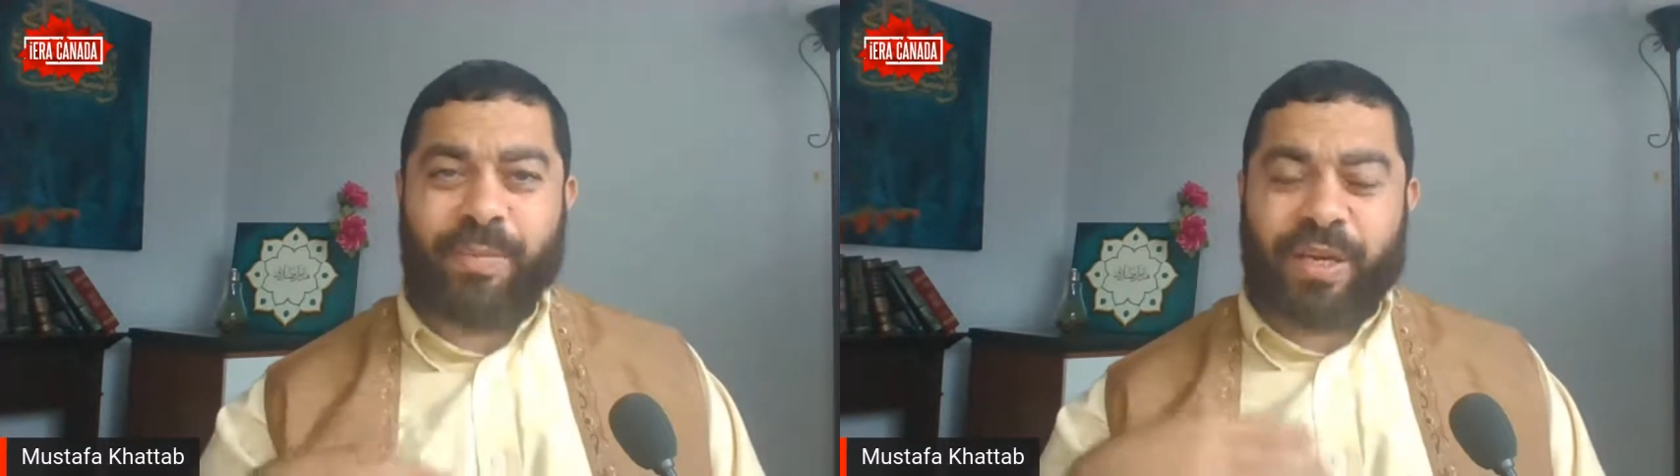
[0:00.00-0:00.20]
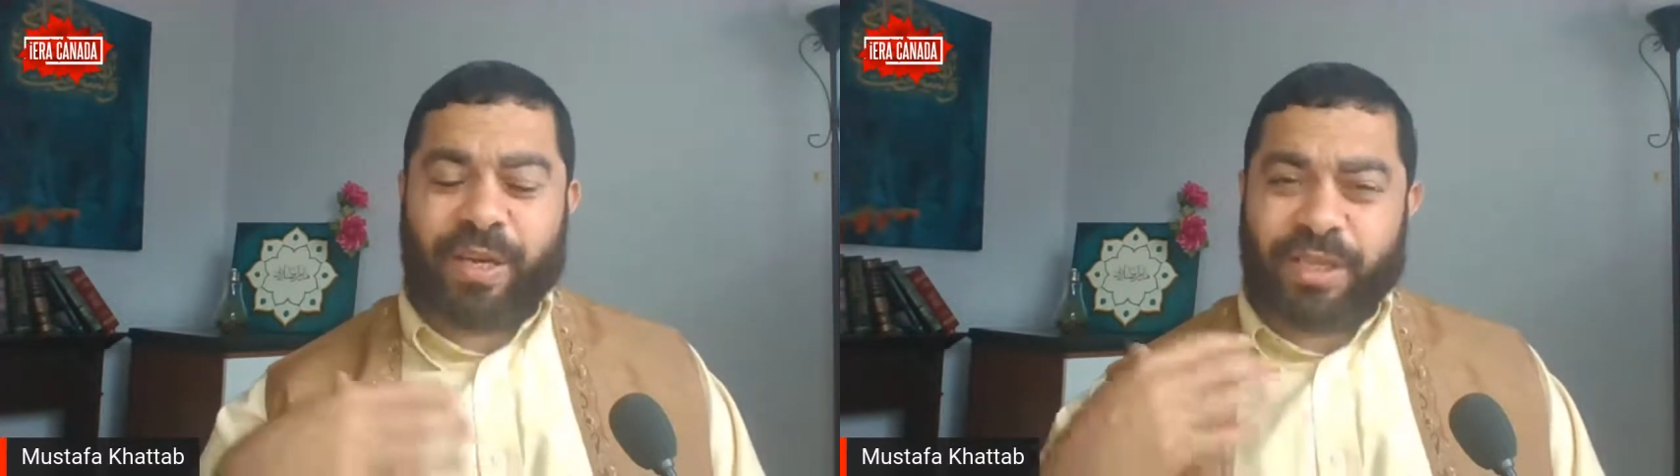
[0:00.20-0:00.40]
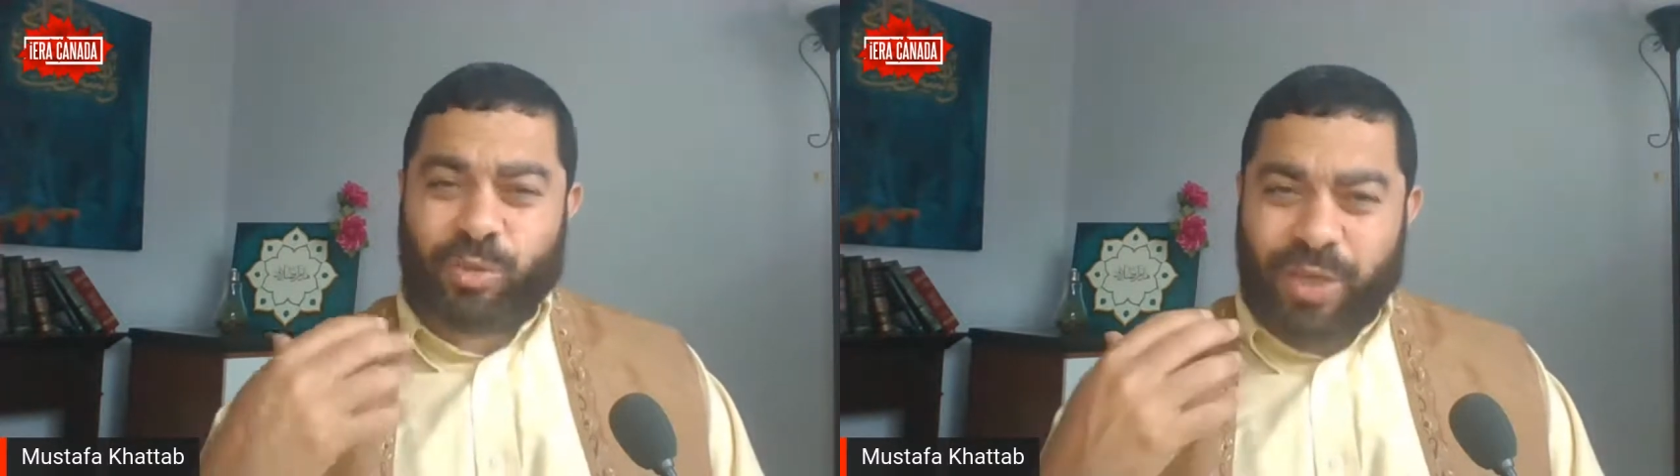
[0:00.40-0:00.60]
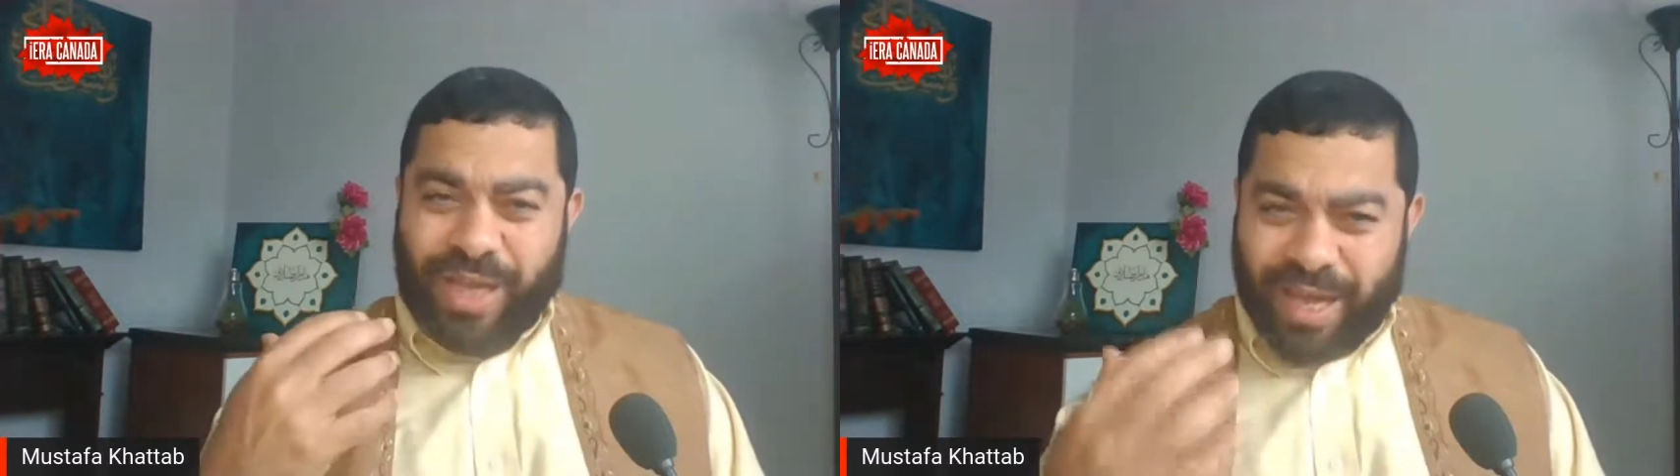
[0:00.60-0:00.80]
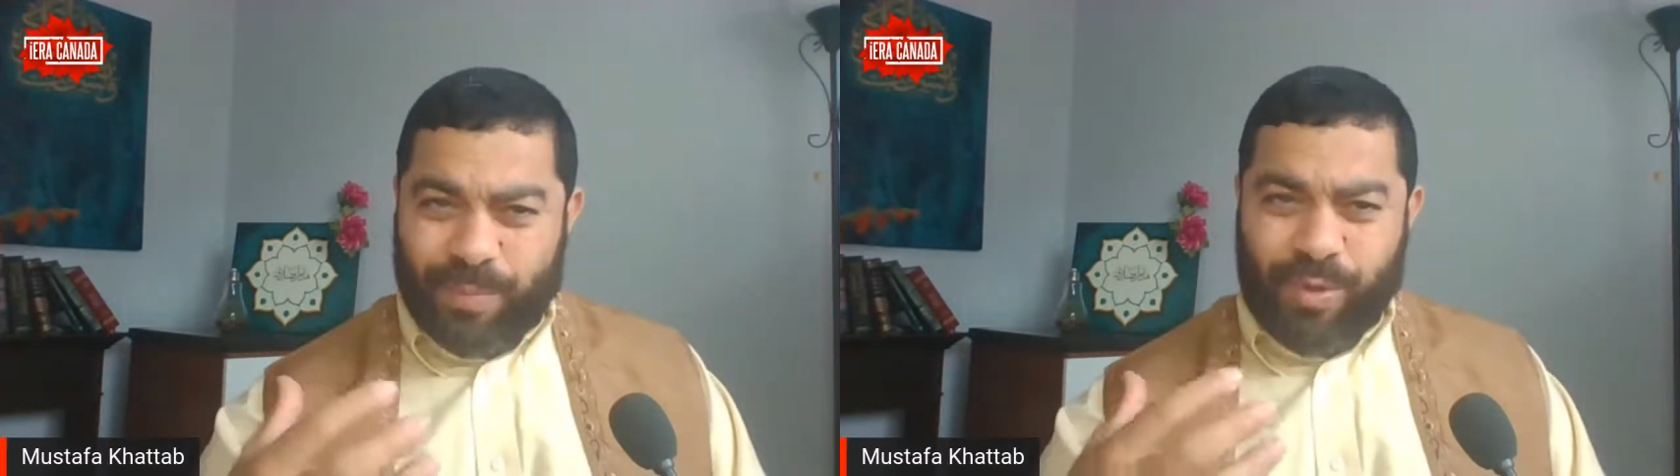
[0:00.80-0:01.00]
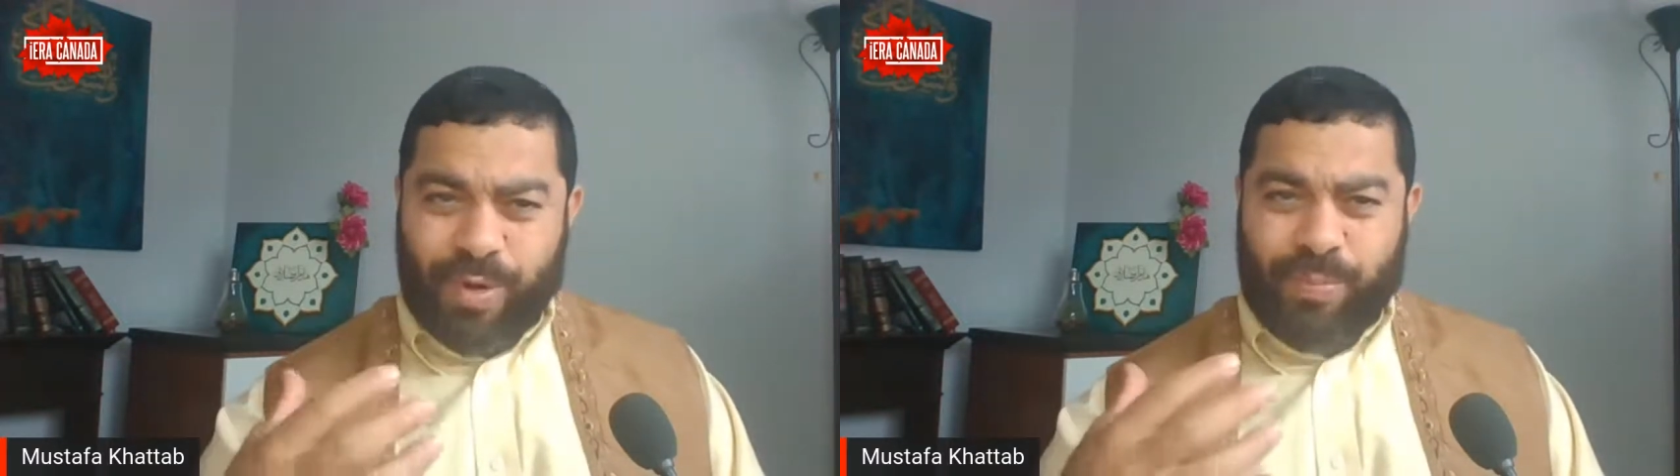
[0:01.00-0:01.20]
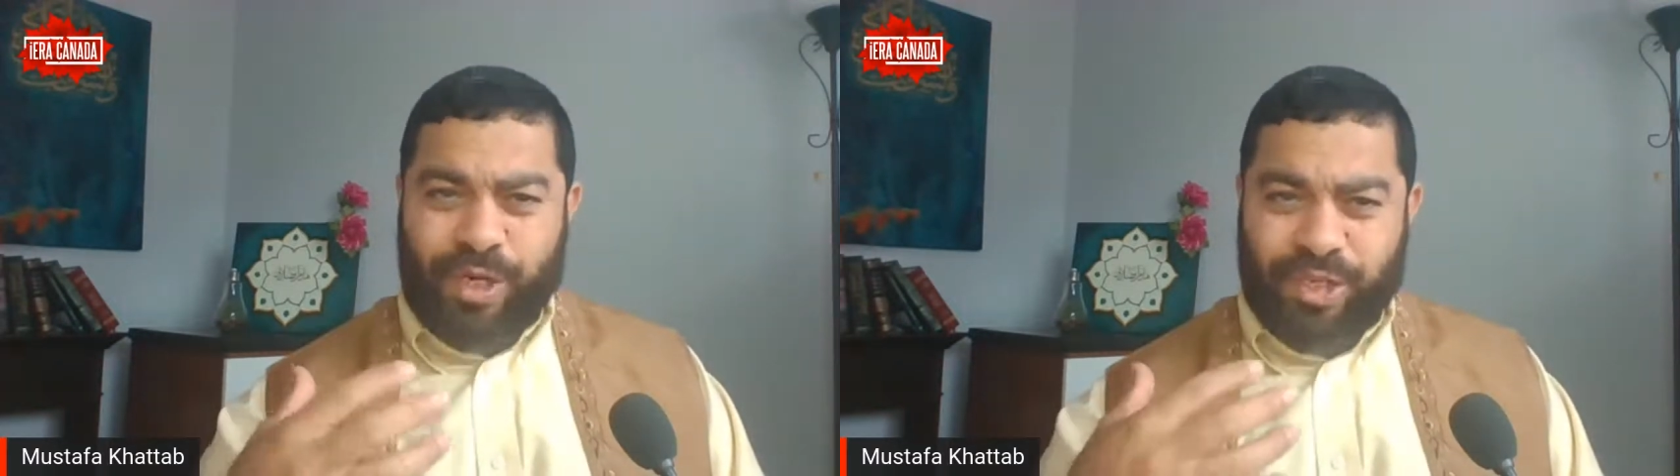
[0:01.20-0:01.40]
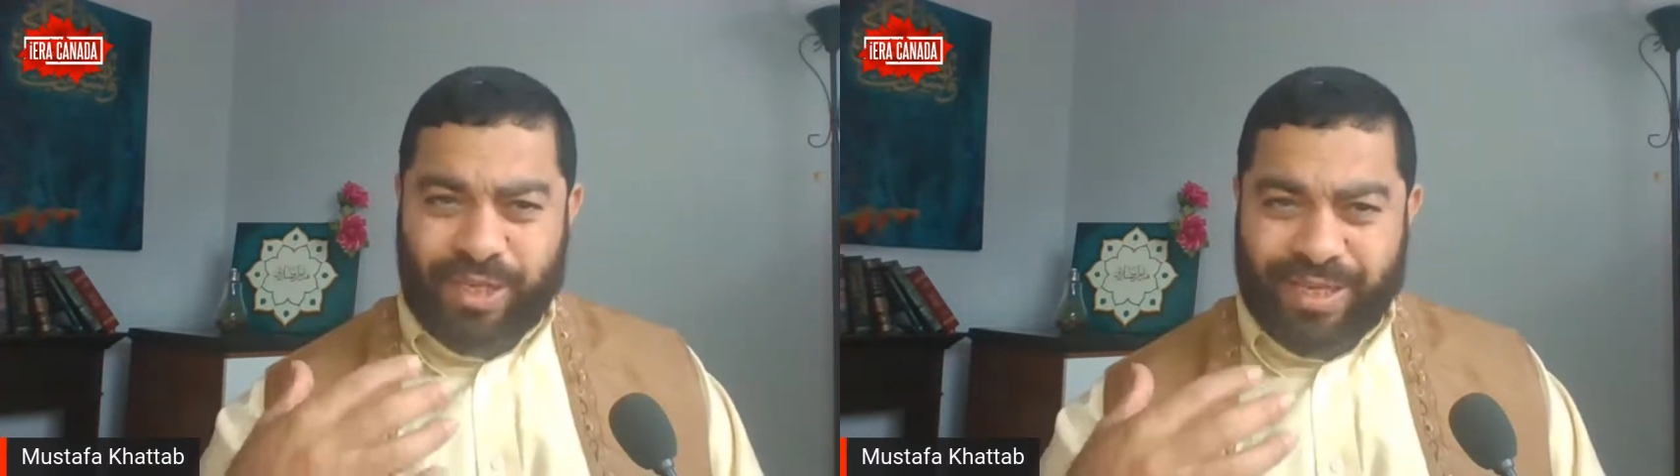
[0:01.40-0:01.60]
because it will help you
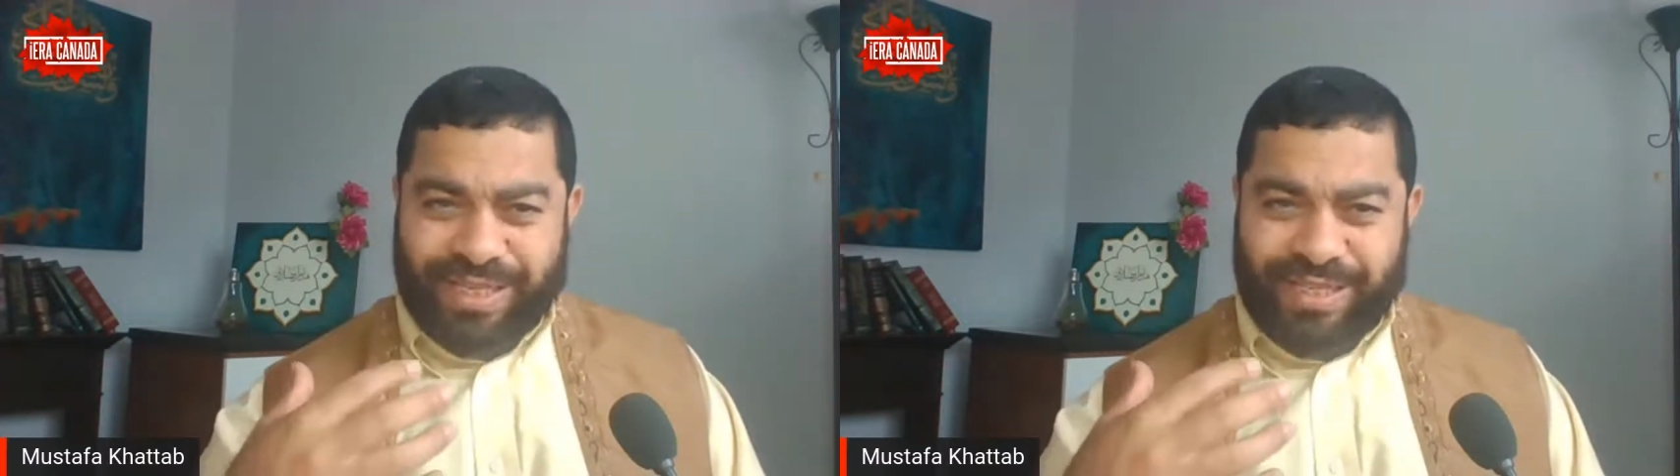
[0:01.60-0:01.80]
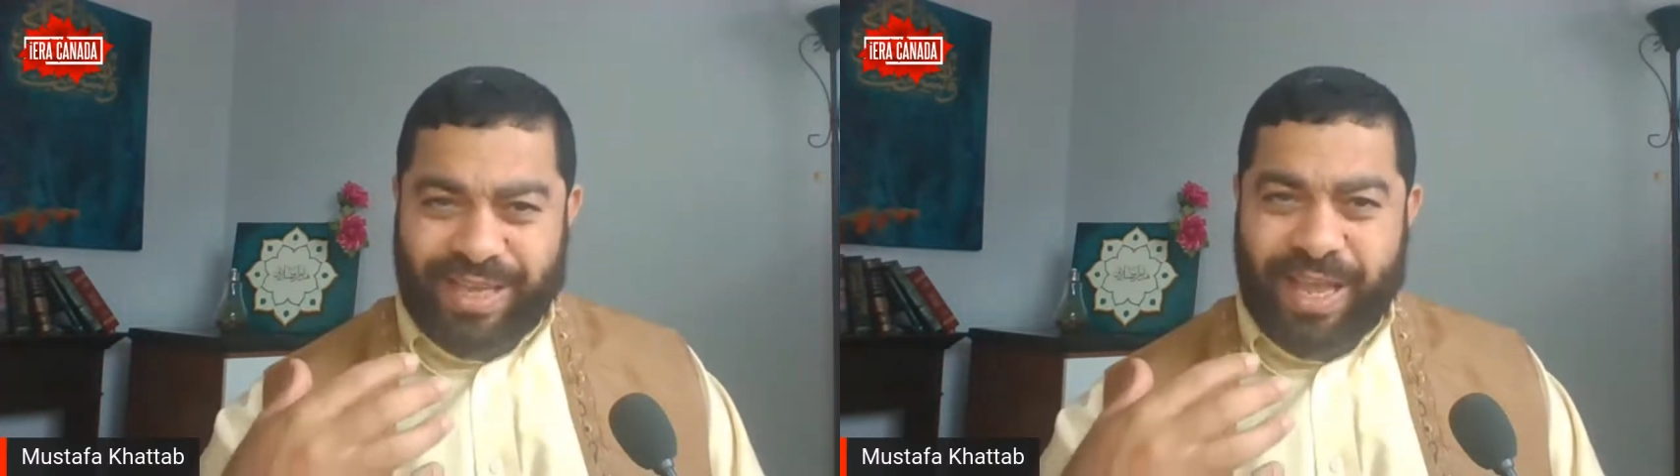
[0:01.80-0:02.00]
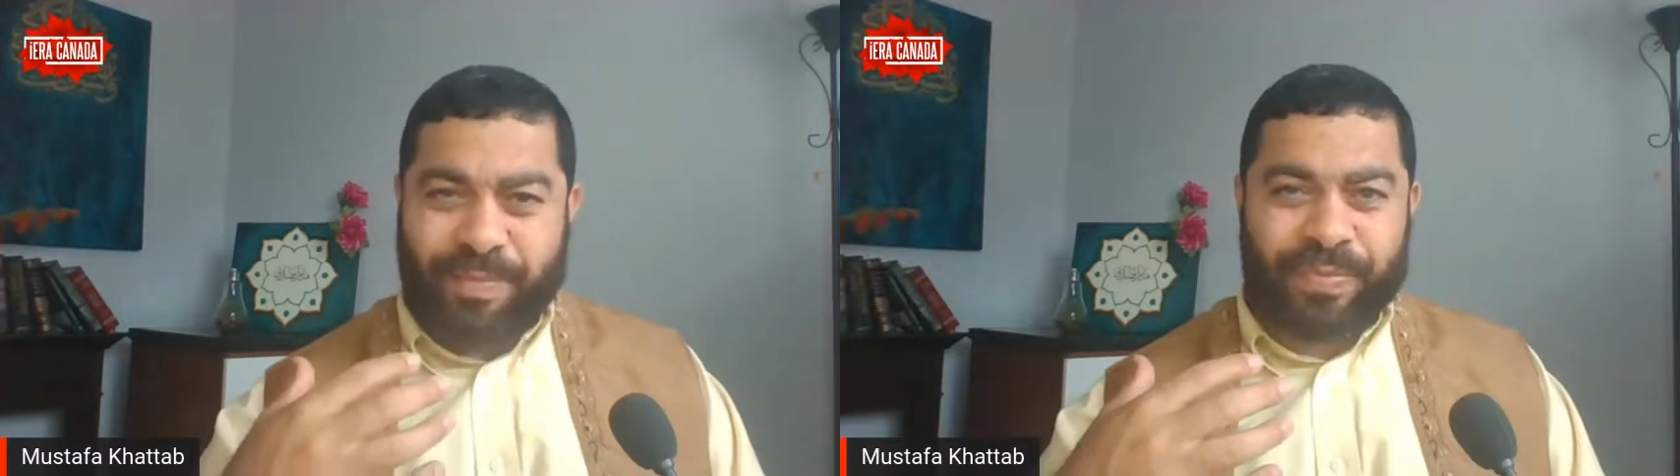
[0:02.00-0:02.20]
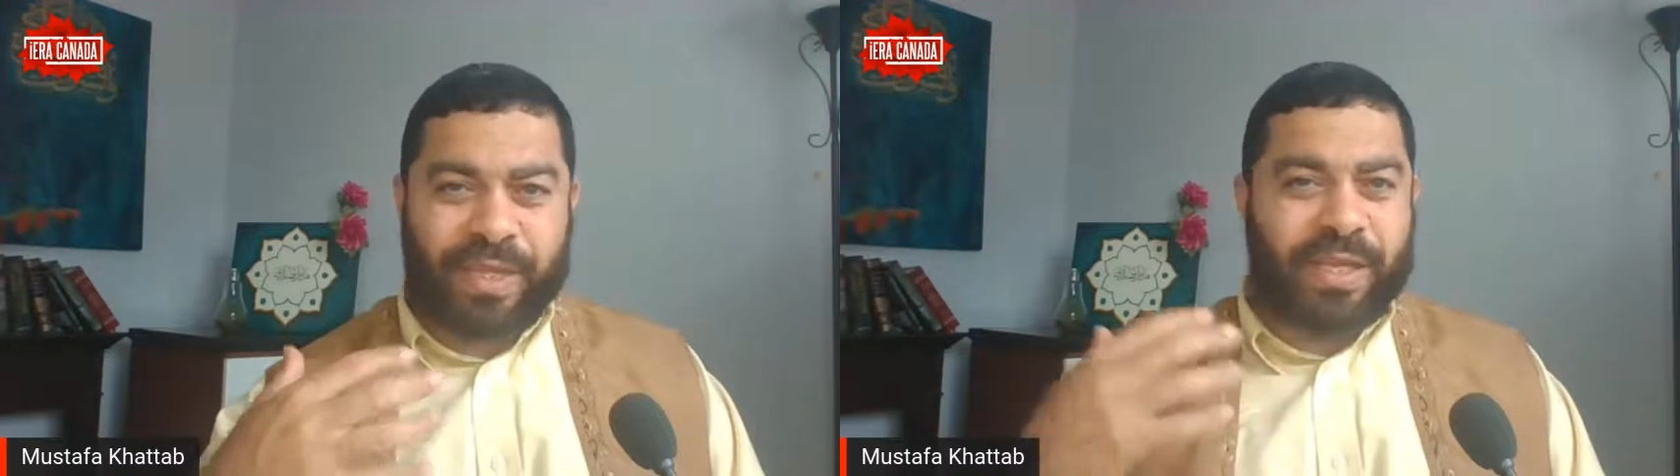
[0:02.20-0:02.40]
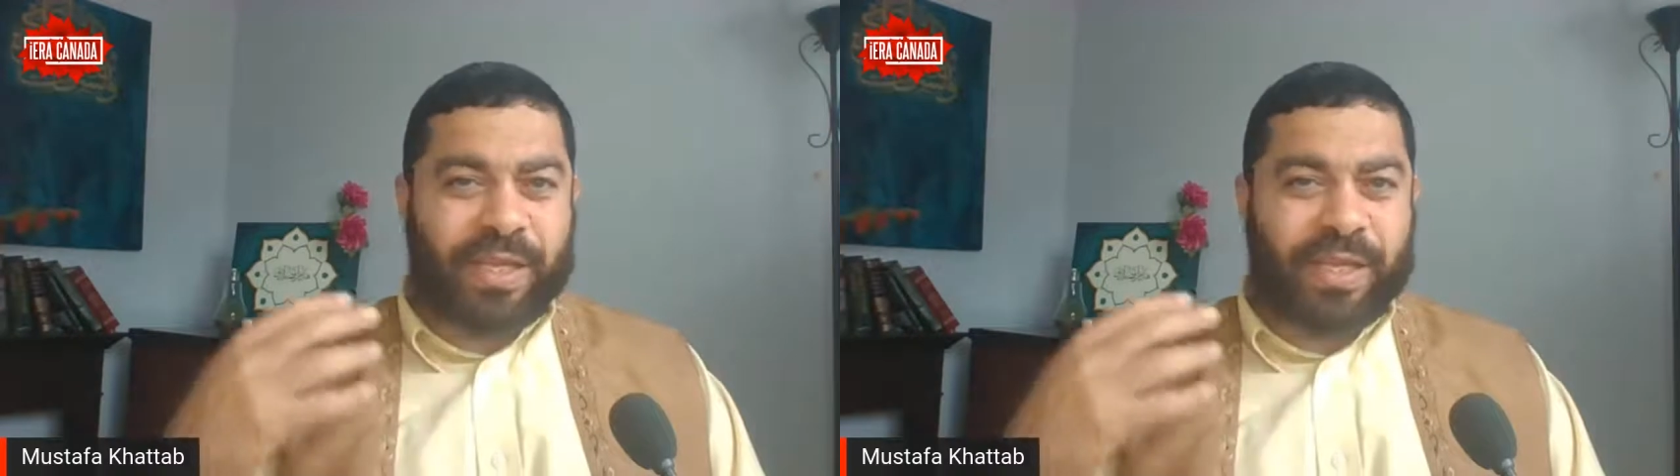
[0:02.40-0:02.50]
appreciate Islam.